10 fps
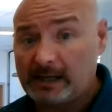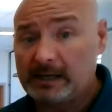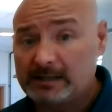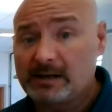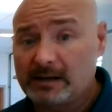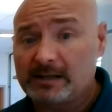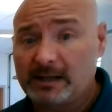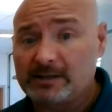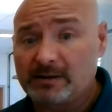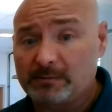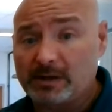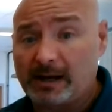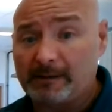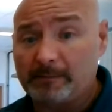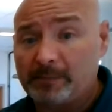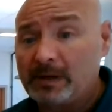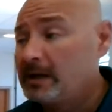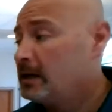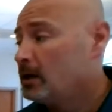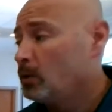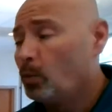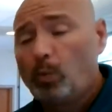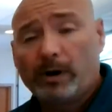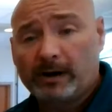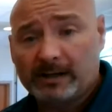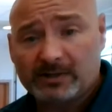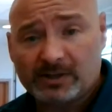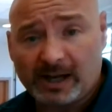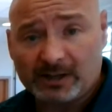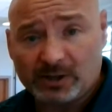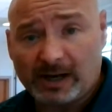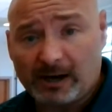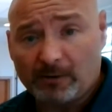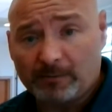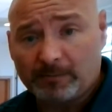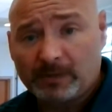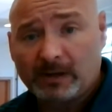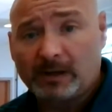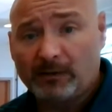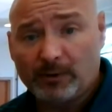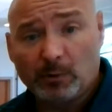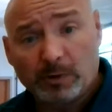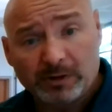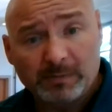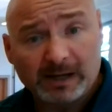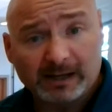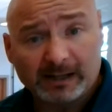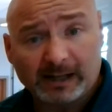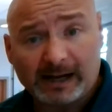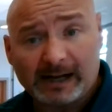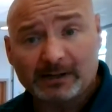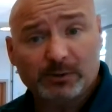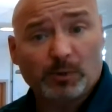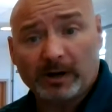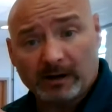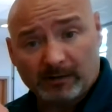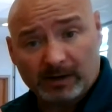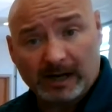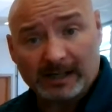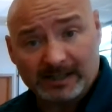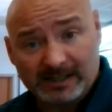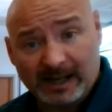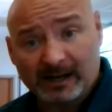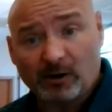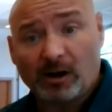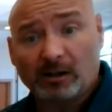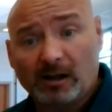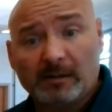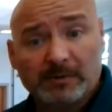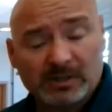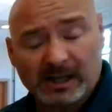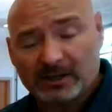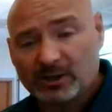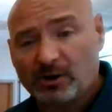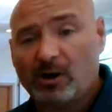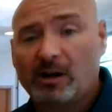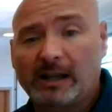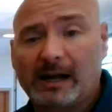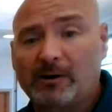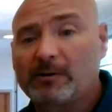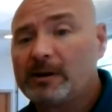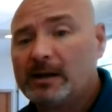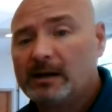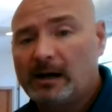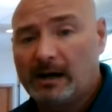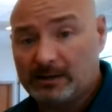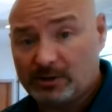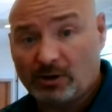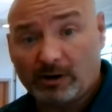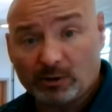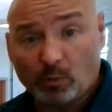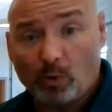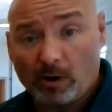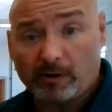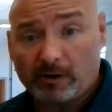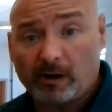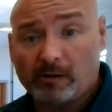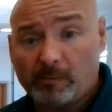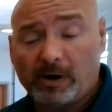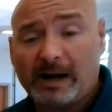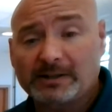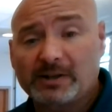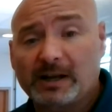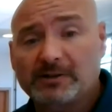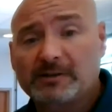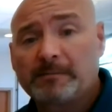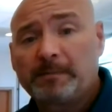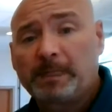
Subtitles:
It's going to take some time. We're going to sketch it out. If you're with me in class, we're going to kind of set it all up, sketch it all out, start the watercolor process.